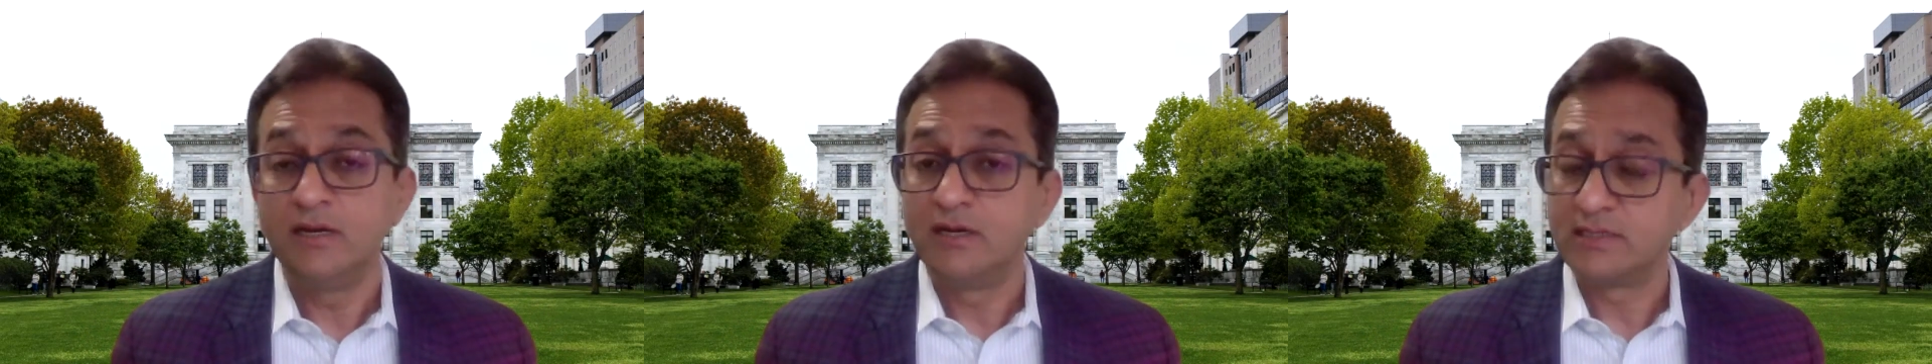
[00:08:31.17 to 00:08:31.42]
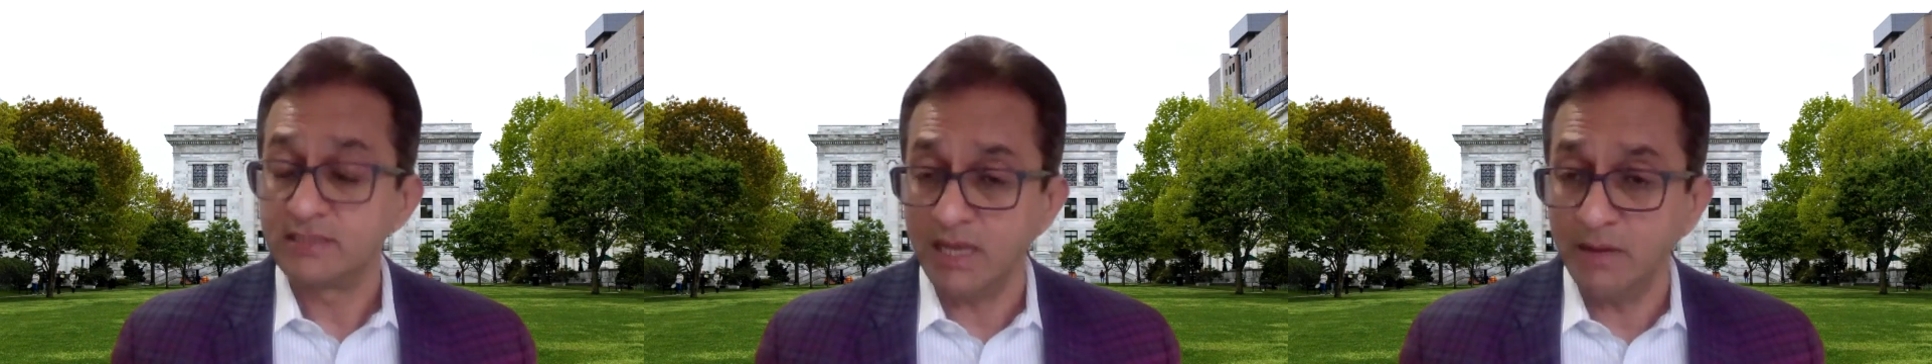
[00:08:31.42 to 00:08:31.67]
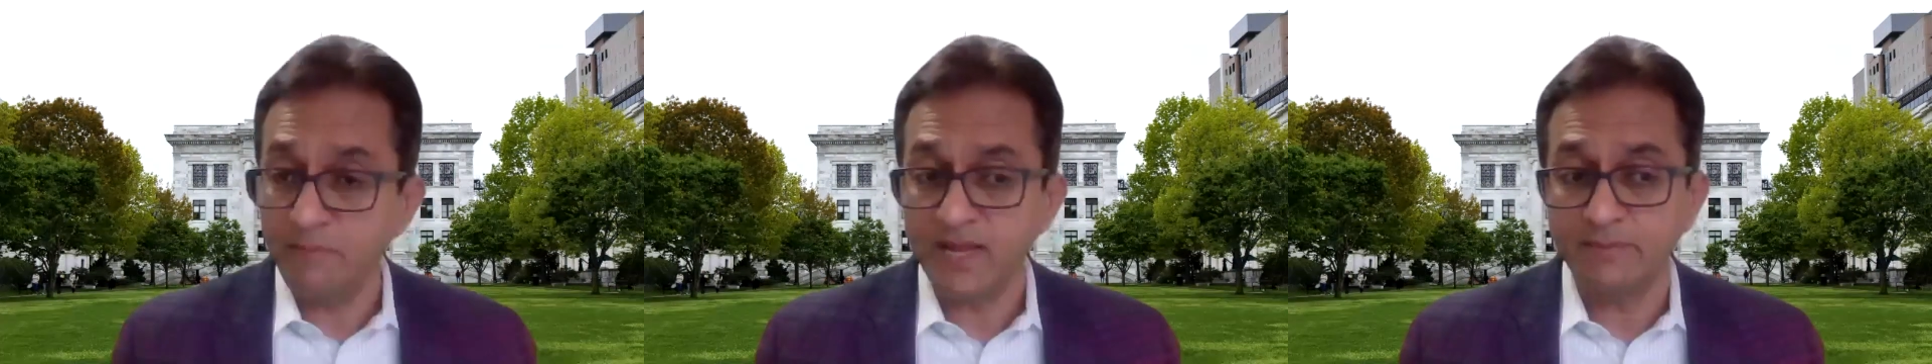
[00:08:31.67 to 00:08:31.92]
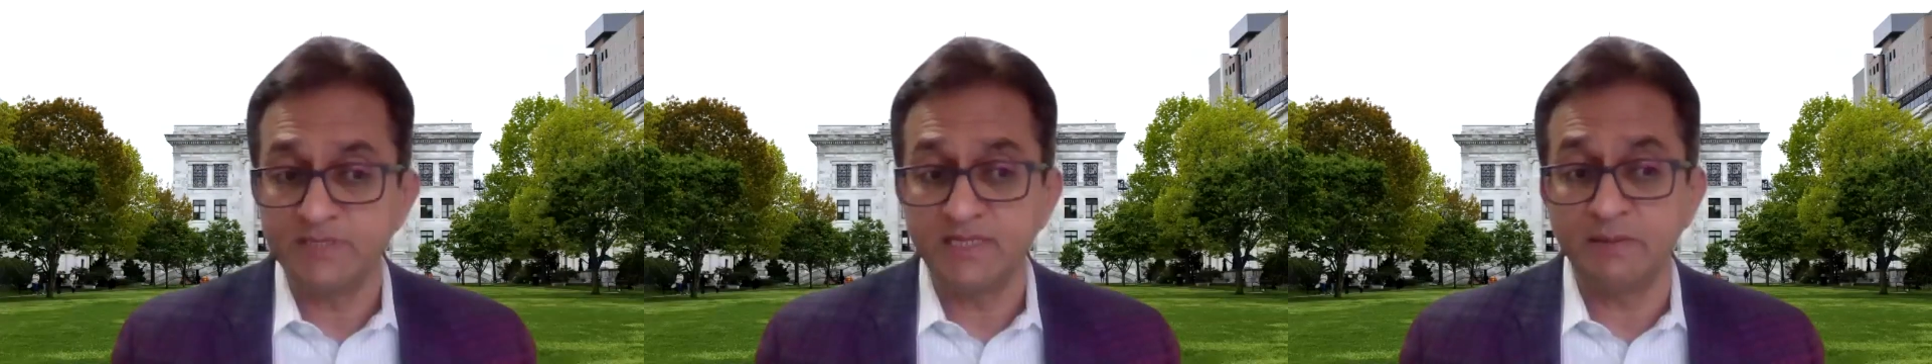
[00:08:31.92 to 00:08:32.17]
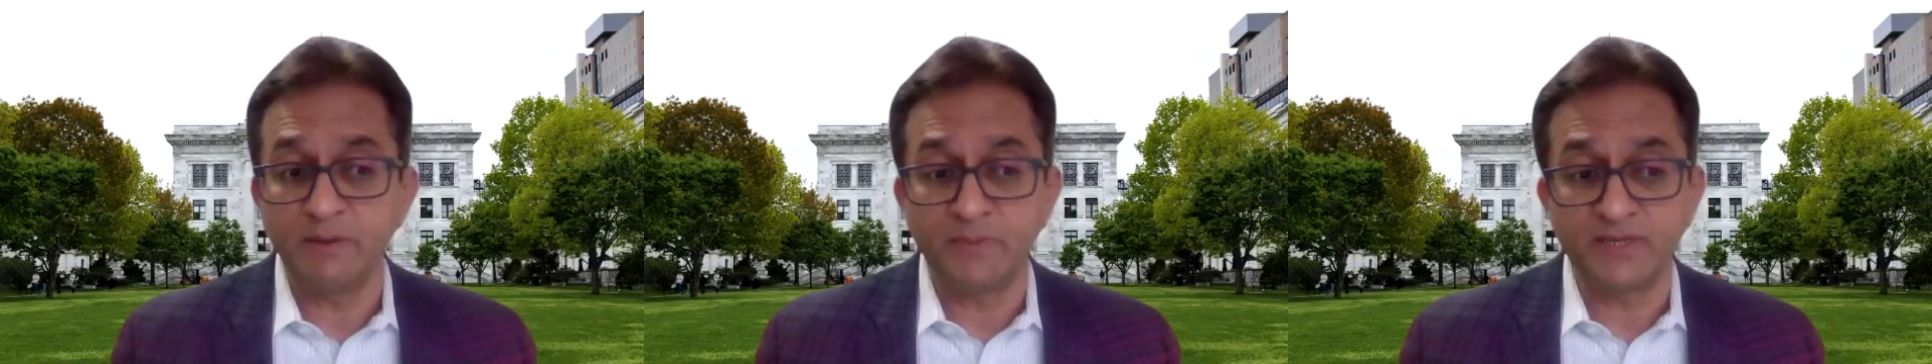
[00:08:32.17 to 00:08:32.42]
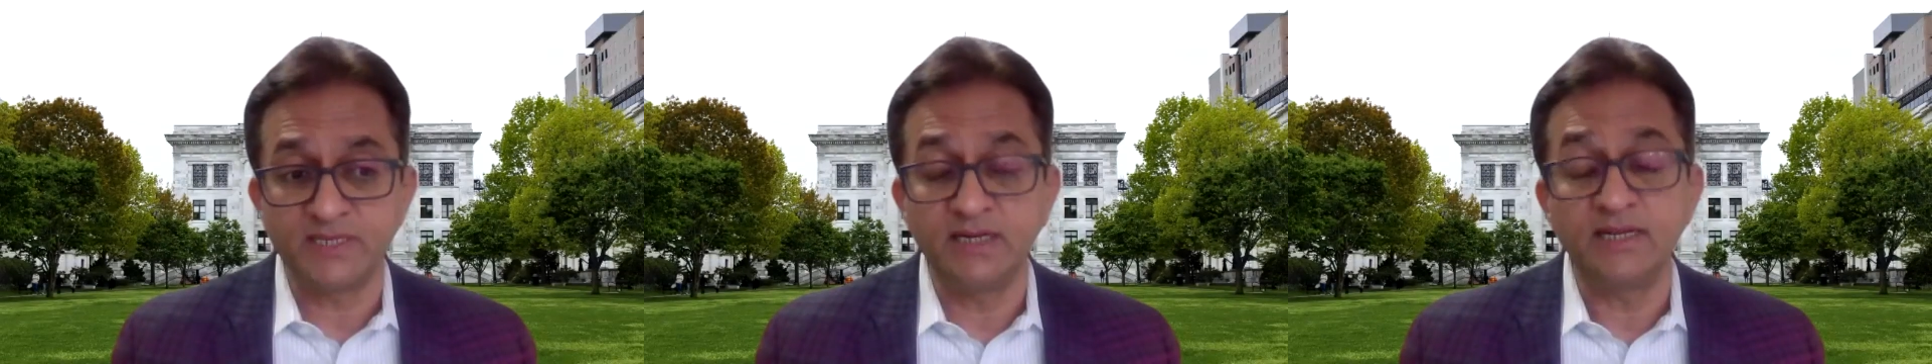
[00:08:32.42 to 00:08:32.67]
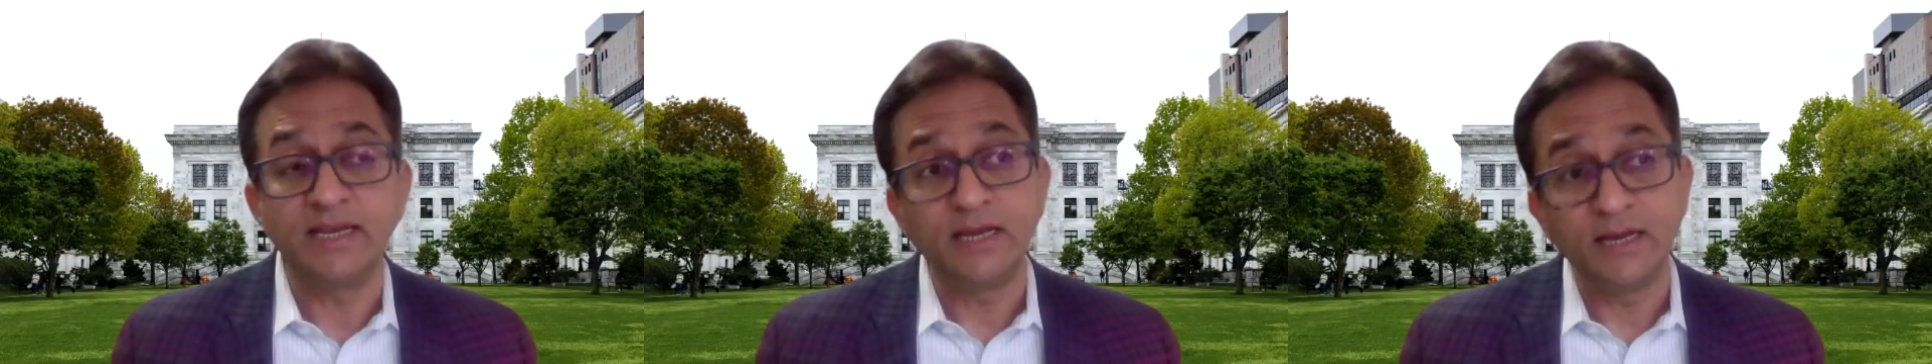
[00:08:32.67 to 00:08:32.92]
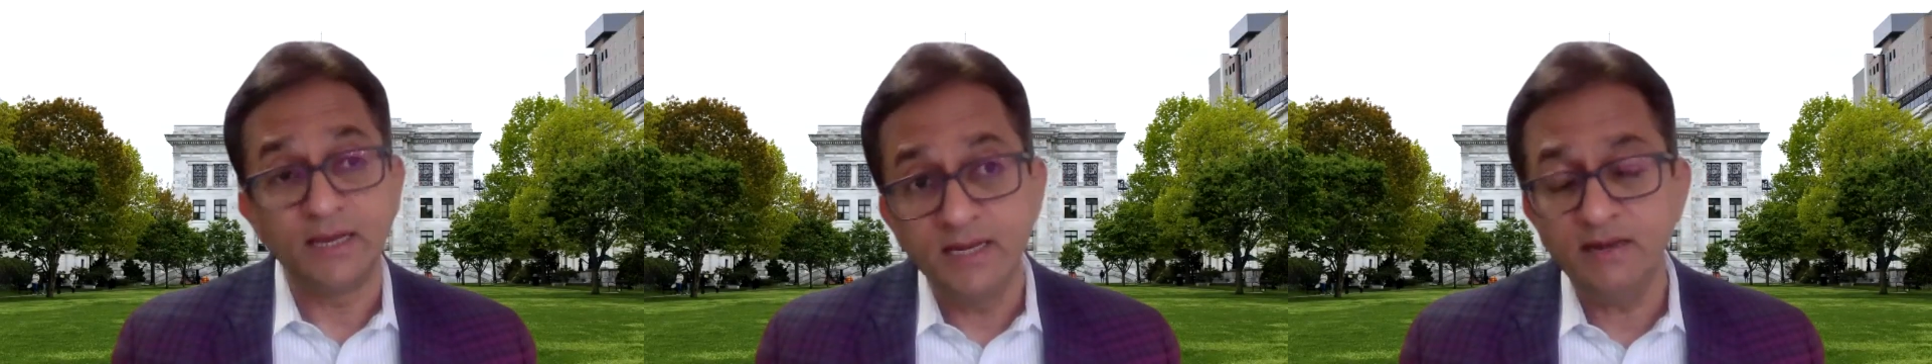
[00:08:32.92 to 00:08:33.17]
Sometimes they may present
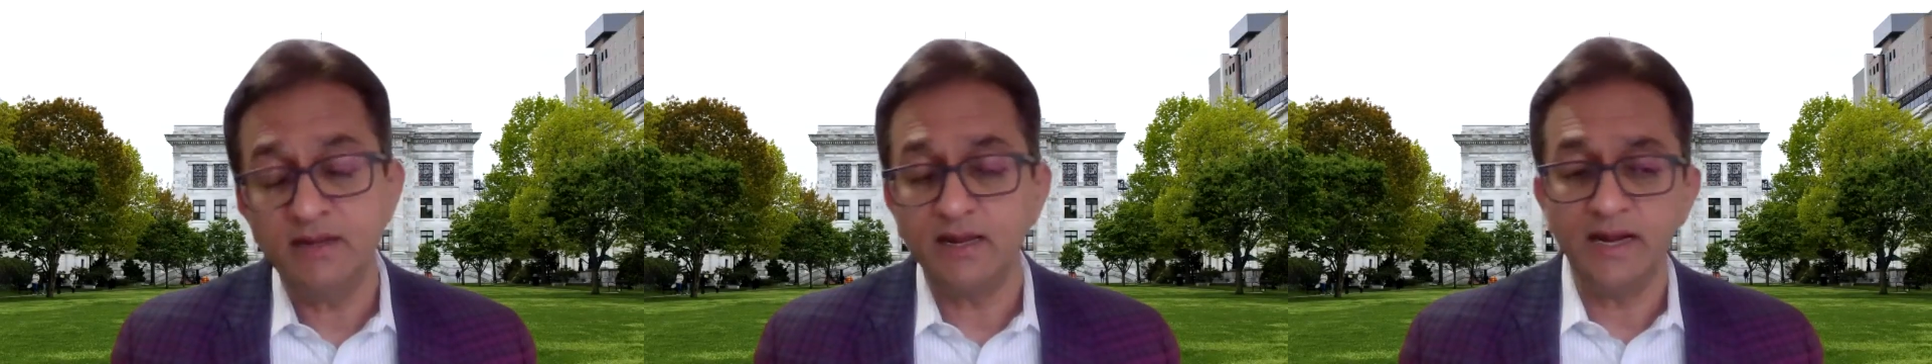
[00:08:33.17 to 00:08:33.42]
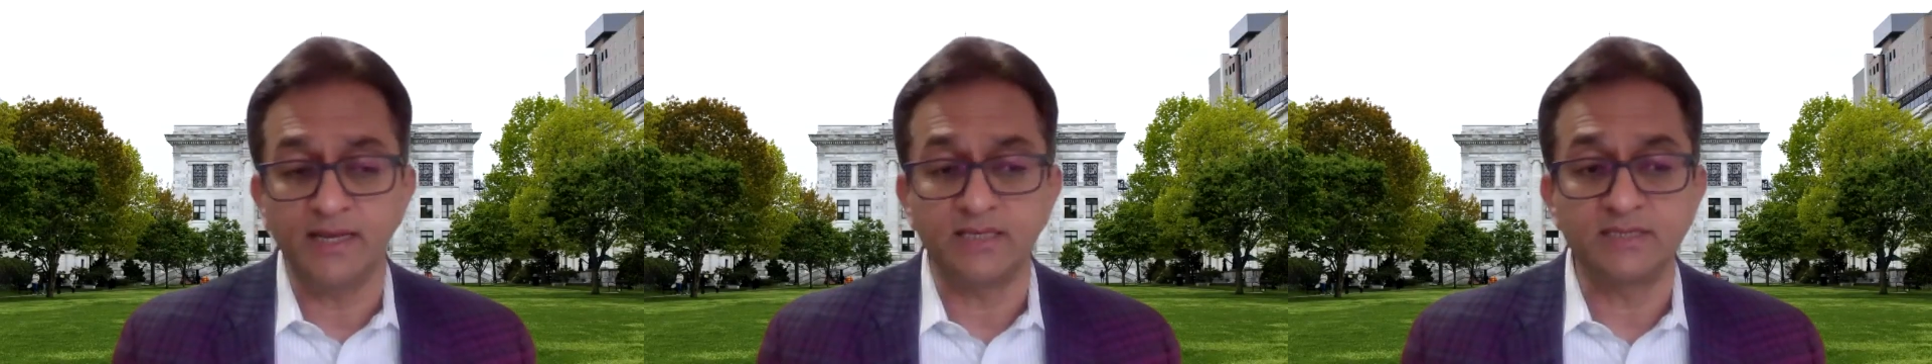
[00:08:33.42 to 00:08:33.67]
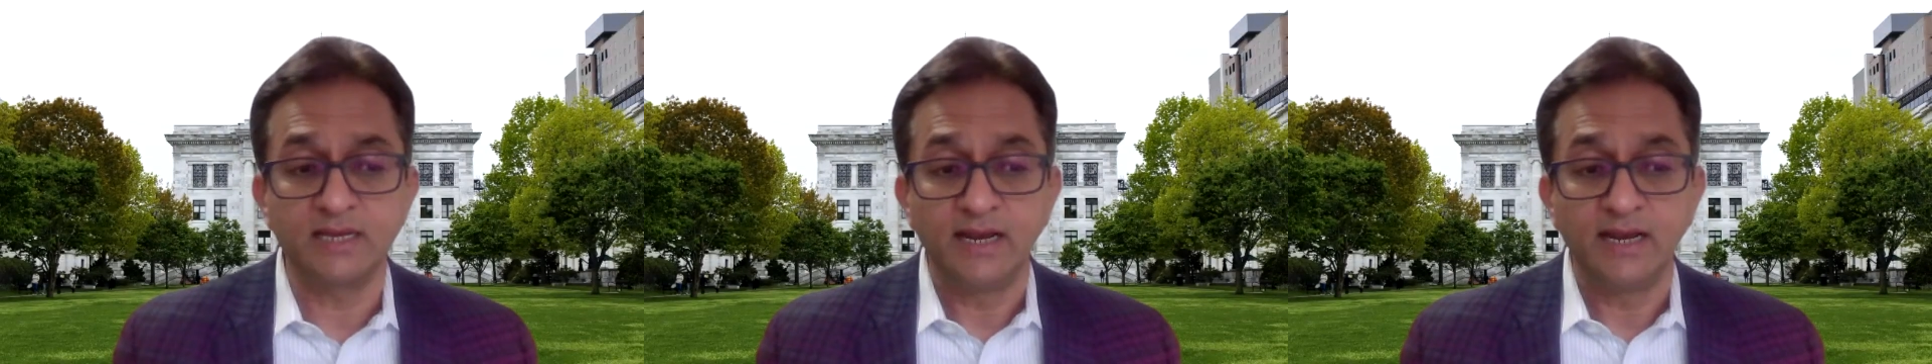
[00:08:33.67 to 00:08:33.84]
in clinics,